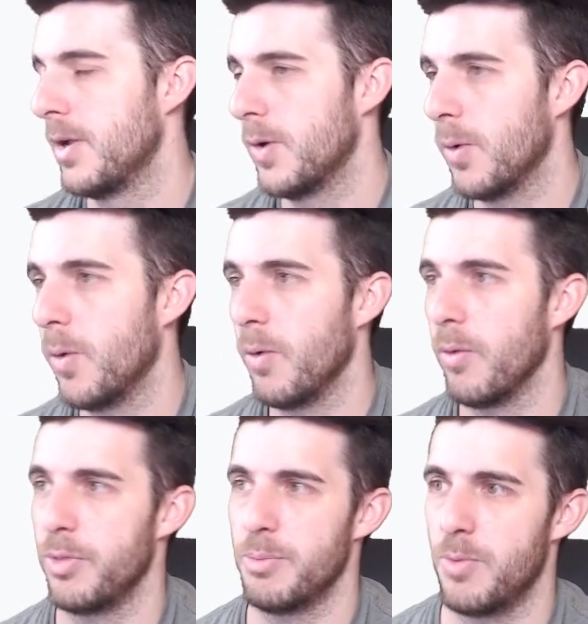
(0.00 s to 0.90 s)

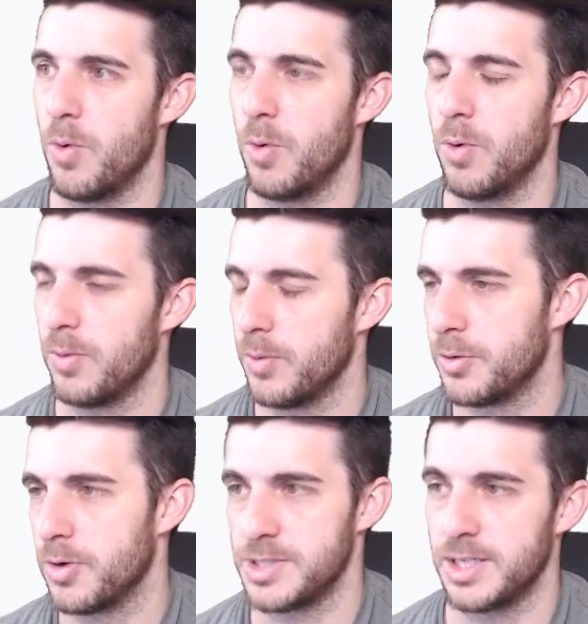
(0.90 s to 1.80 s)
or the more
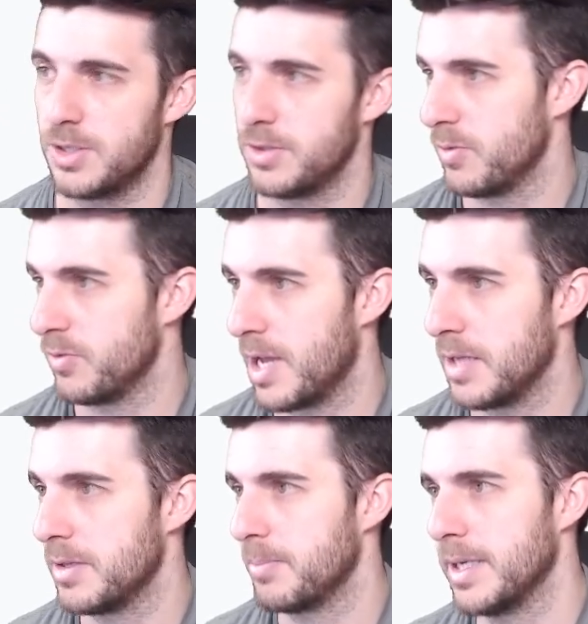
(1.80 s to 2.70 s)
transactions you've
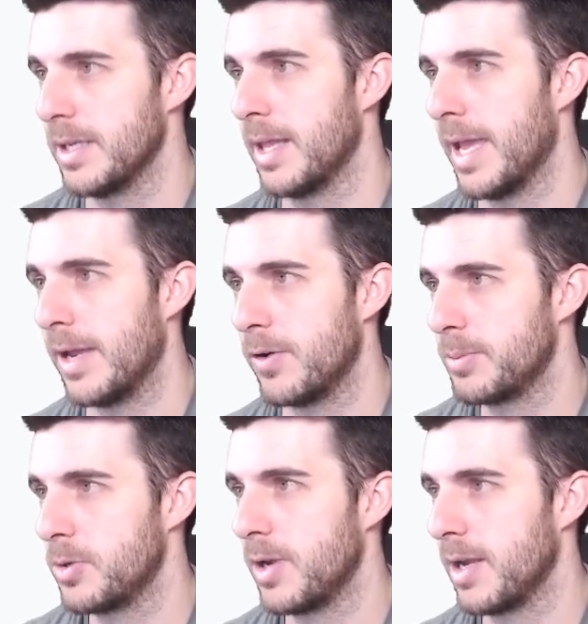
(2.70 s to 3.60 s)
done, the bigger the
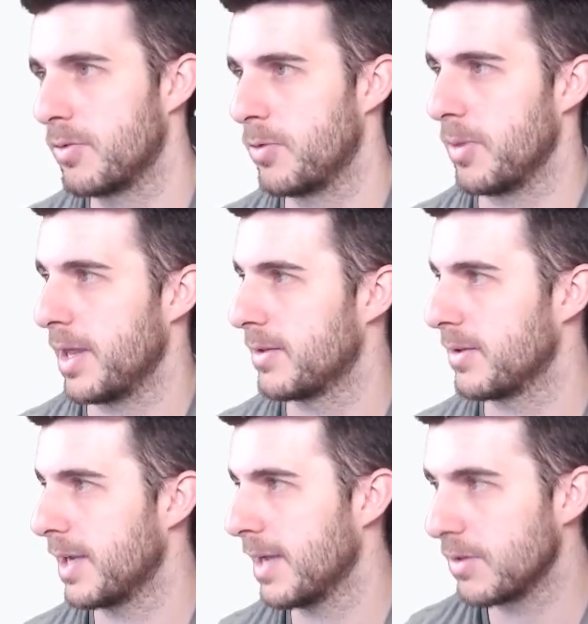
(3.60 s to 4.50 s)
airdrop you get for that
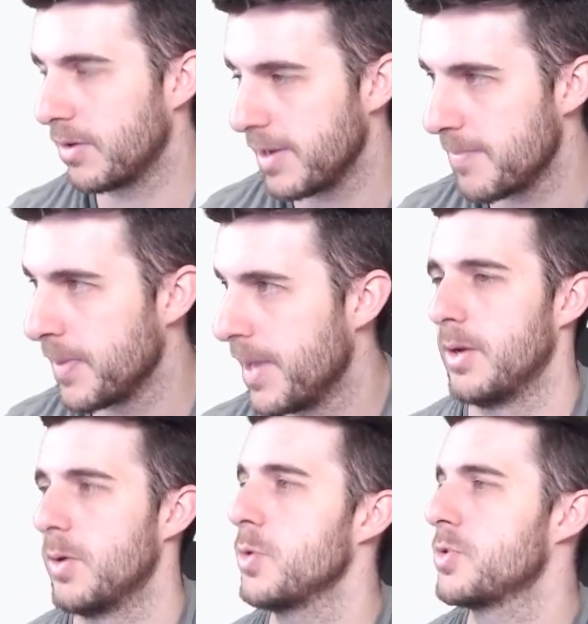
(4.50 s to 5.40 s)
category.
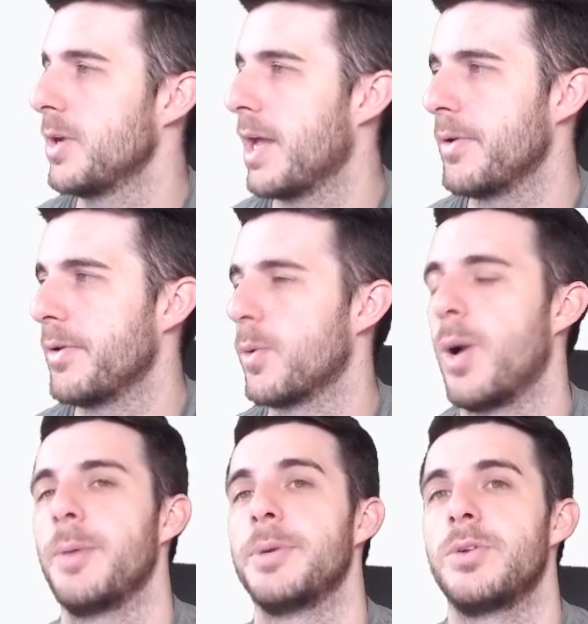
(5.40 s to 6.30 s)
Also, another
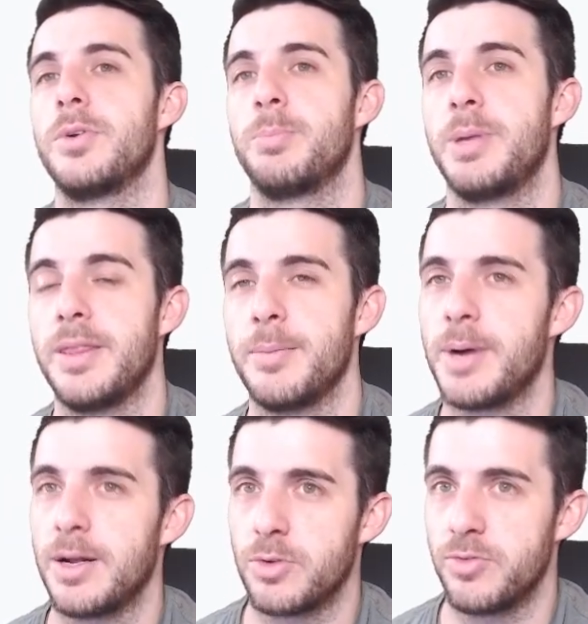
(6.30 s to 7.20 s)
requirement could be the
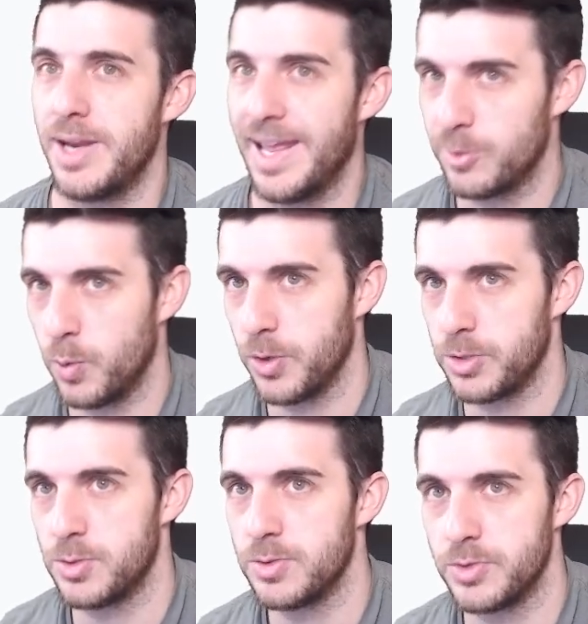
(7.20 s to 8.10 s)
amount of
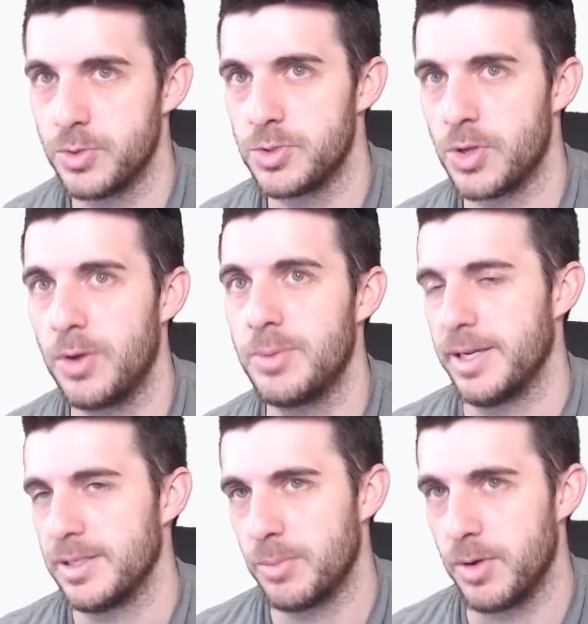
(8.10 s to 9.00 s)
networks you've used on
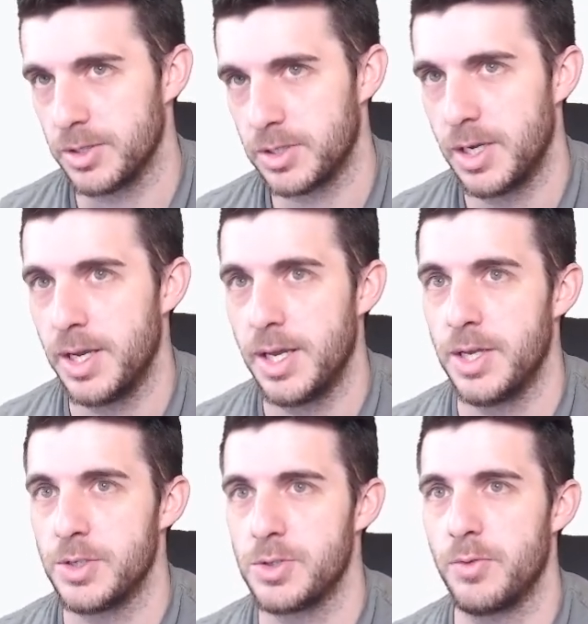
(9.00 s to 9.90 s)
Metamask.
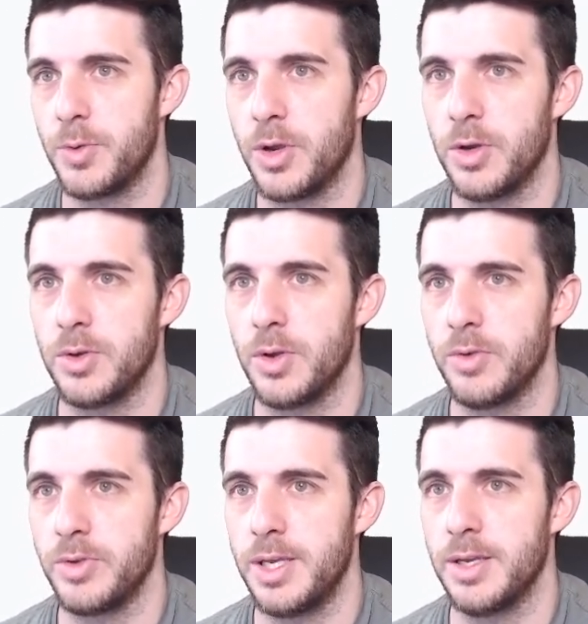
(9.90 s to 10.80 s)
So if we go
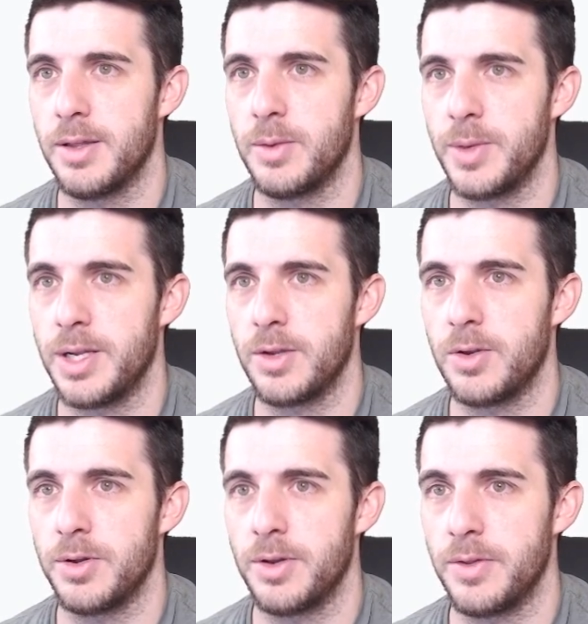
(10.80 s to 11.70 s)
over here and we
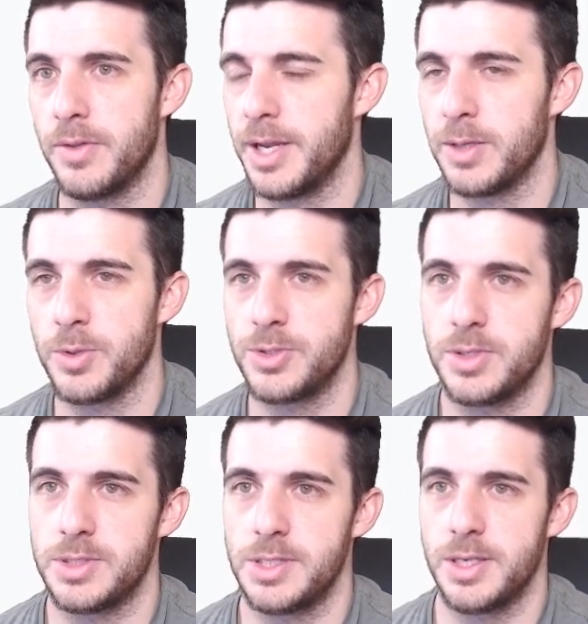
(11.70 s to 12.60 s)
click on the networks, you
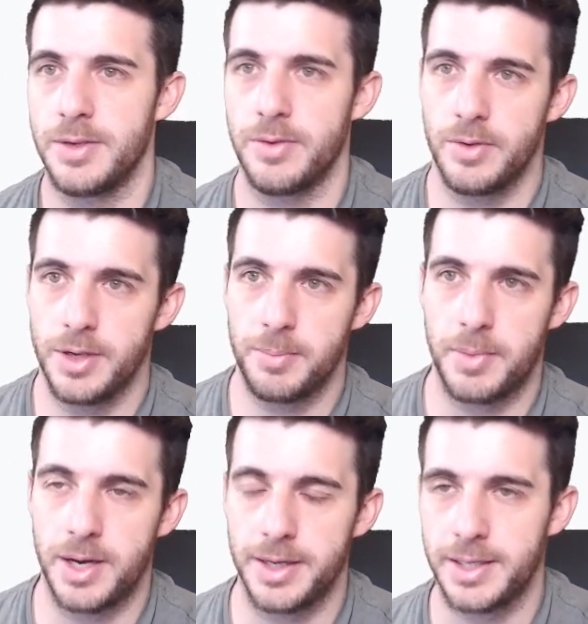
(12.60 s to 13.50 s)
can see in
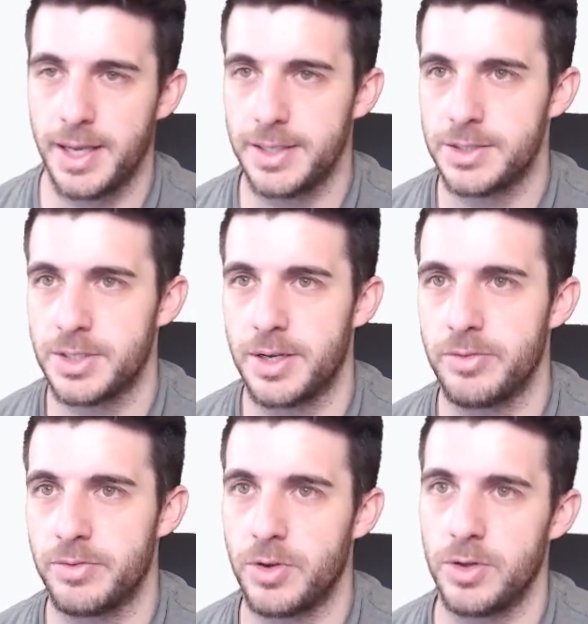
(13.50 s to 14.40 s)
my case,
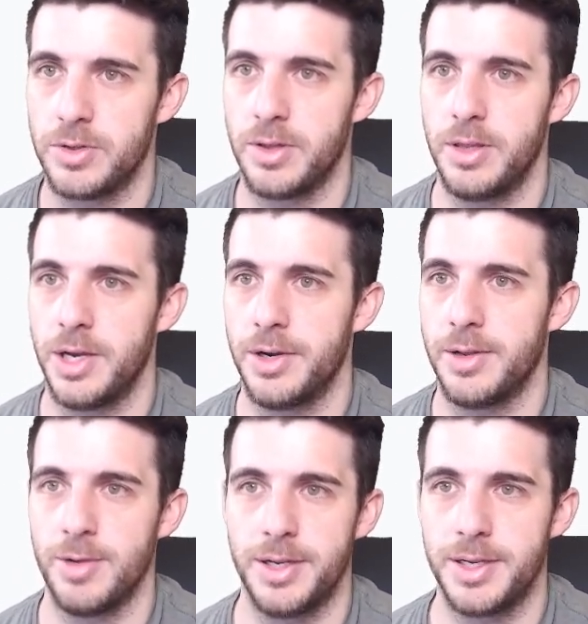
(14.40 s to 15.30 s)
I've got
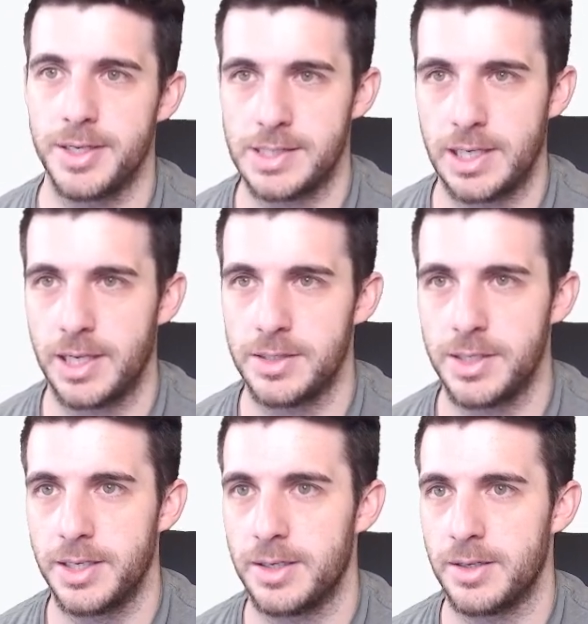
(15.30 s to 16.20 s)
Ethereum, Linear, ZK
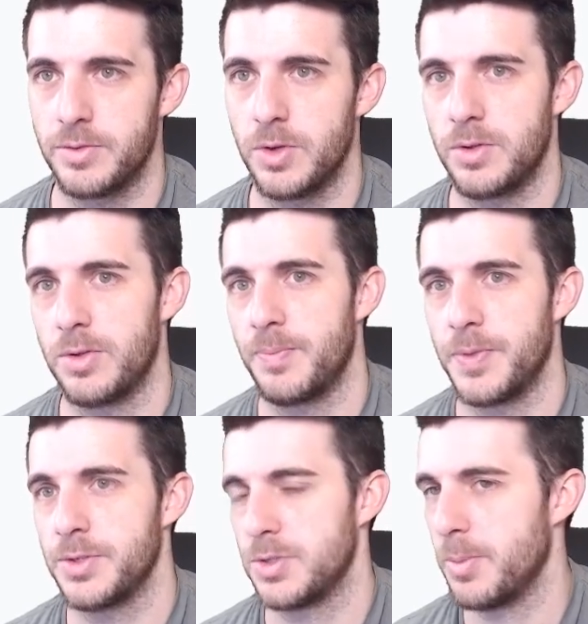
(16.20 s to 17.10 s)
Sync. I've got
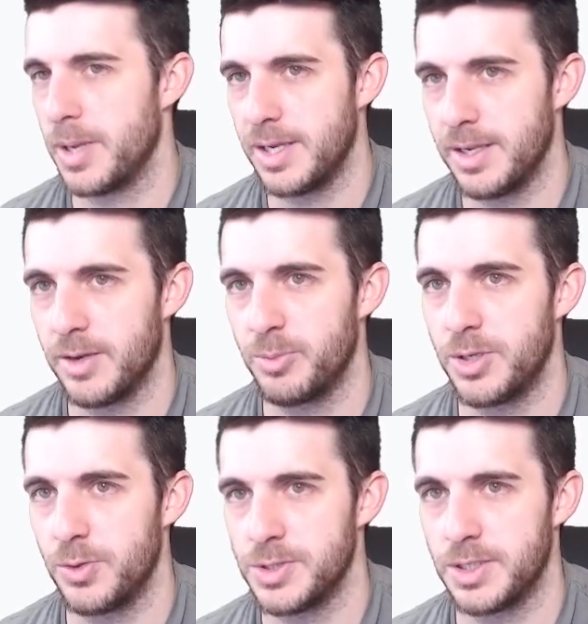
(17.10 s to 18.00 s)
so many here I've
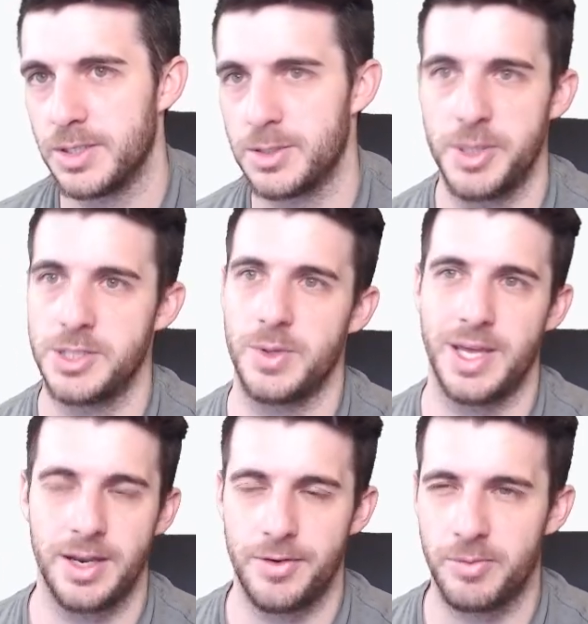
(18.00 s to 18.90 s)
been using, especially
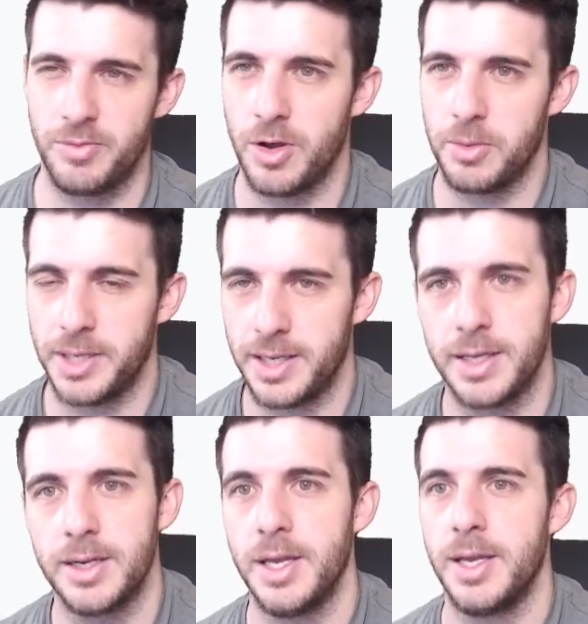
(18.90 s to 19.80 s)
with airdrop farming
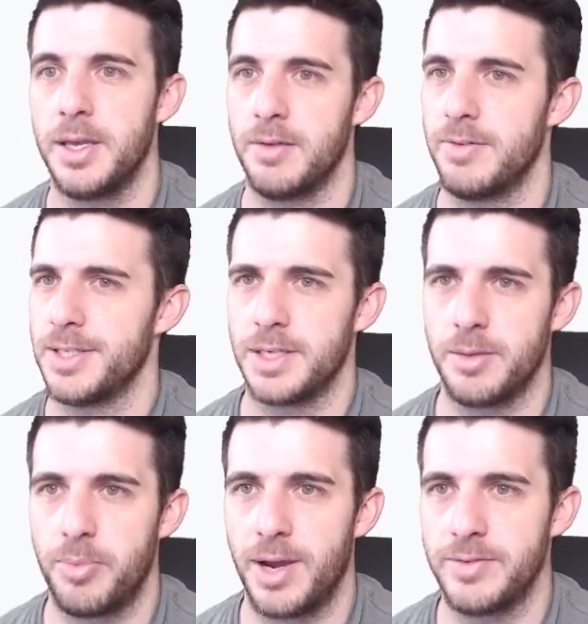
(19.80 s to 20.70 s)
and investing
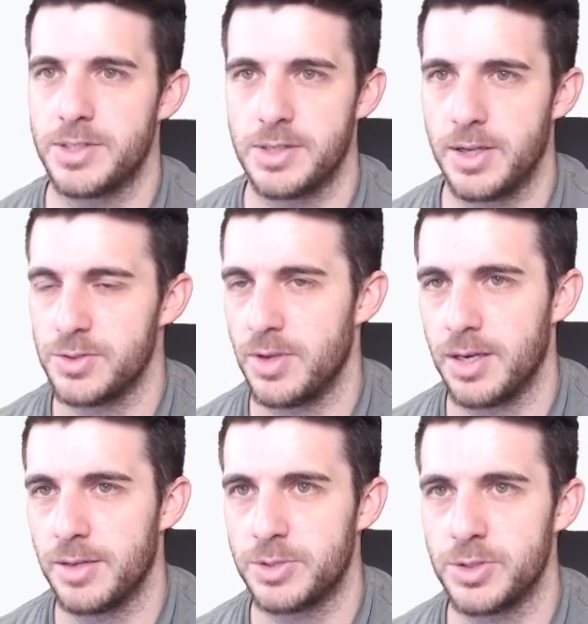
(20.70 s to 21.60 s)
in private sales. You
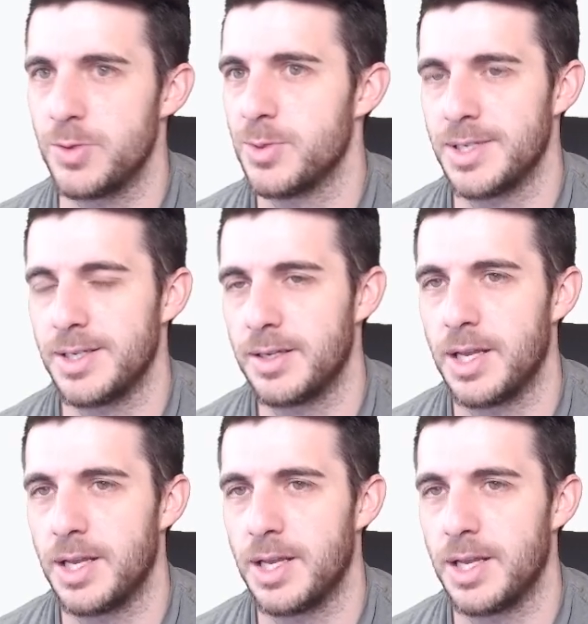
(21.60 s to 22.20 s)
end up just using